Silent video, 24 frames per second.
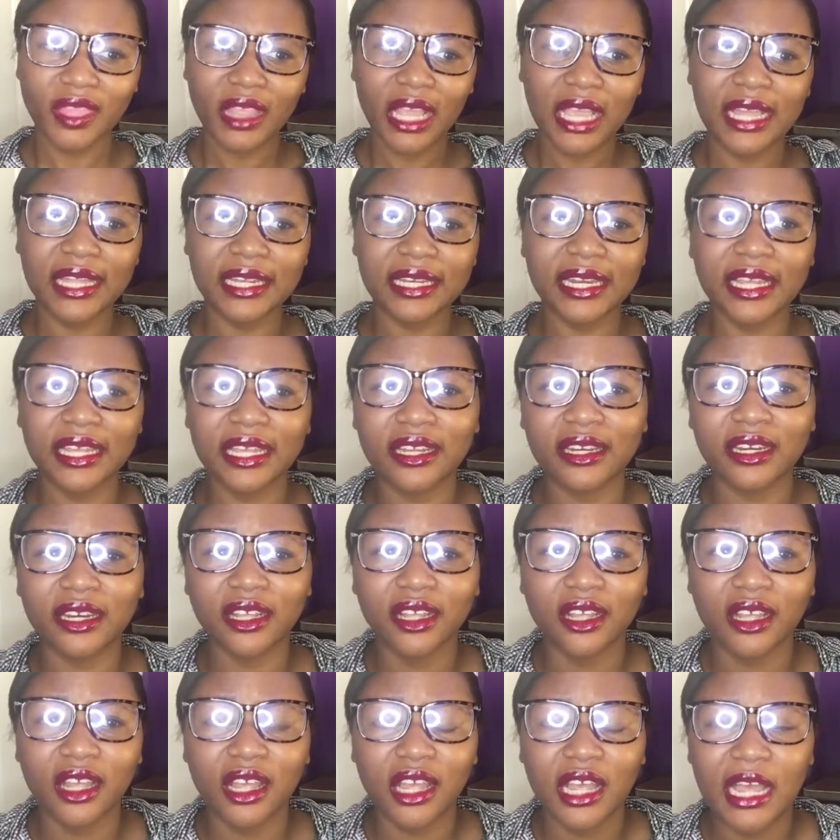And then
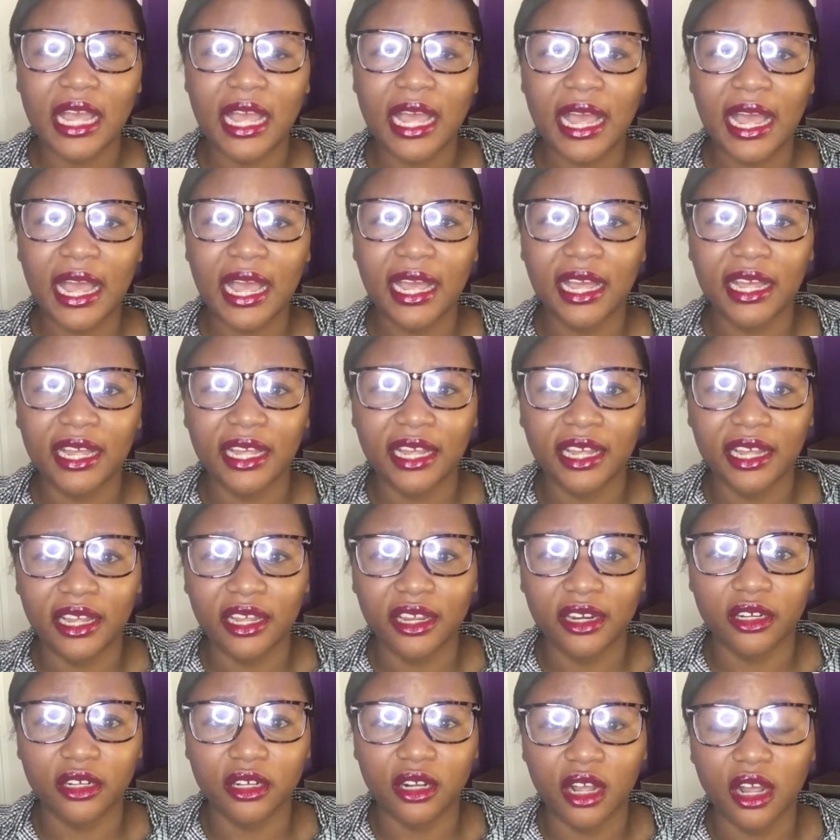I had
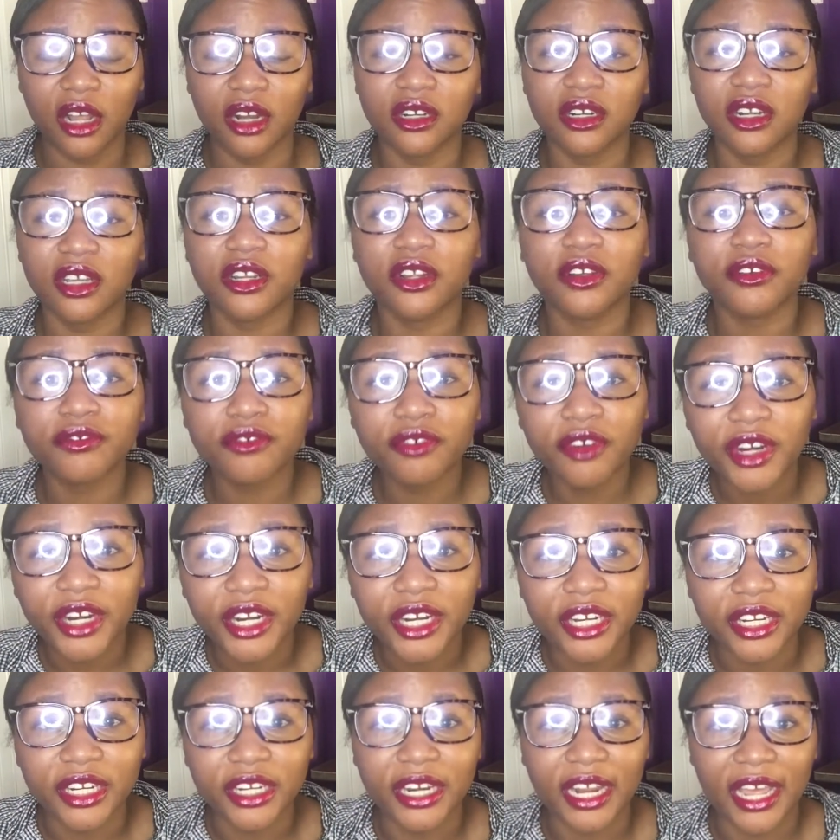another friend
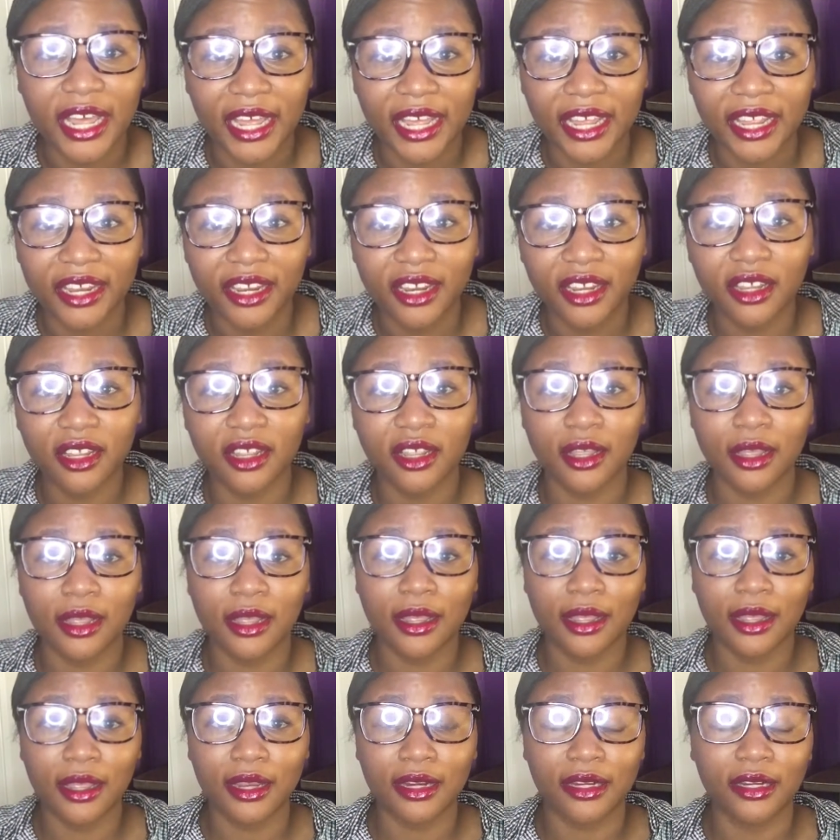die
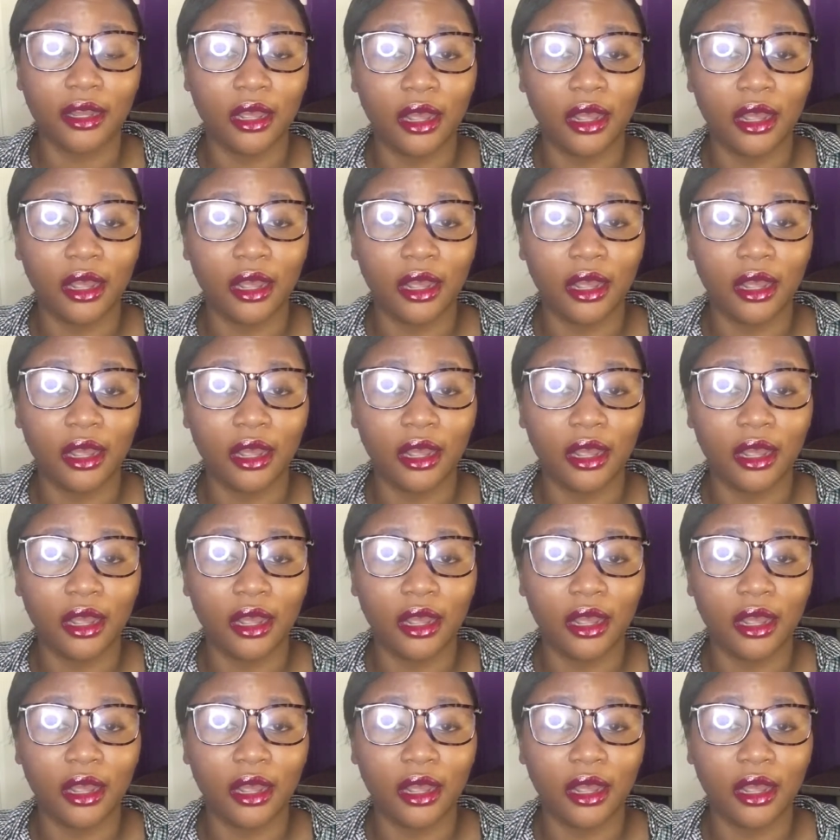the